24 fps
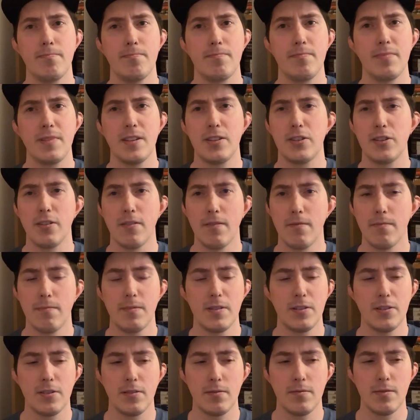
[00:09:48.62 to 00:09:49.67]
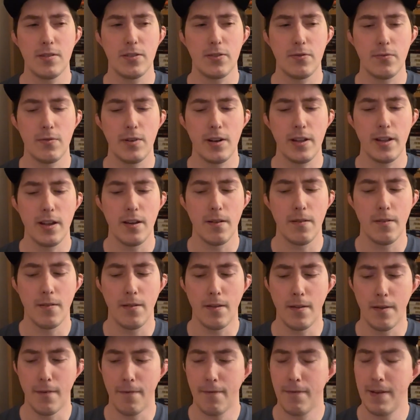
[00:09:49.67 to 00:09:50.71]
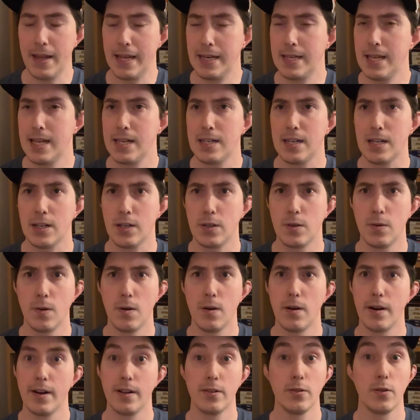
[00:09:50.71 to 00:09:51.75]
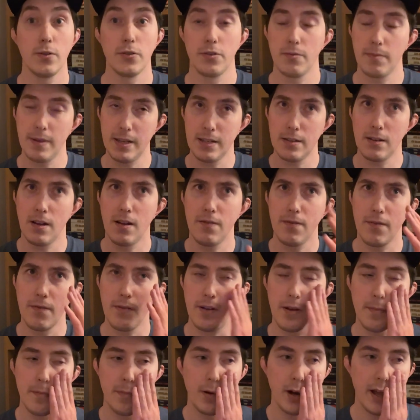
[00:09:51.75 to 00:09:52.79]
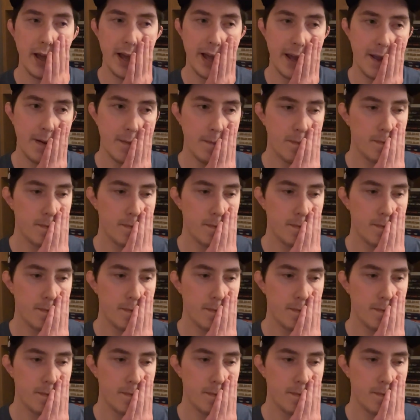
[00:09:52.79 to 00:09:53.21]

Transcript: It's really a fantastic story. It's also based off of a play.